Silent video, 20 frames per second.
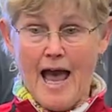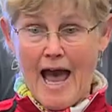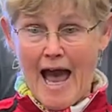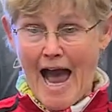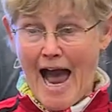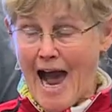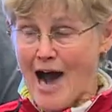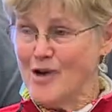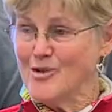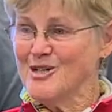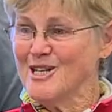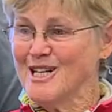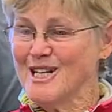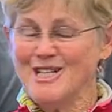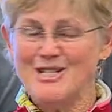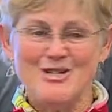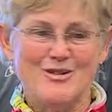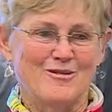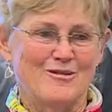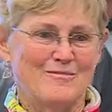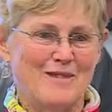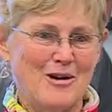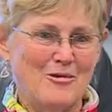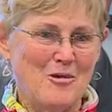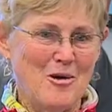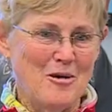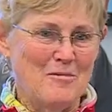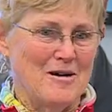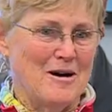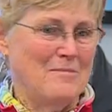How did I do on my
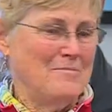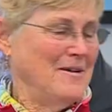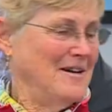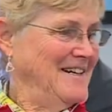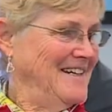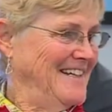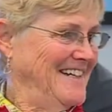warm-up?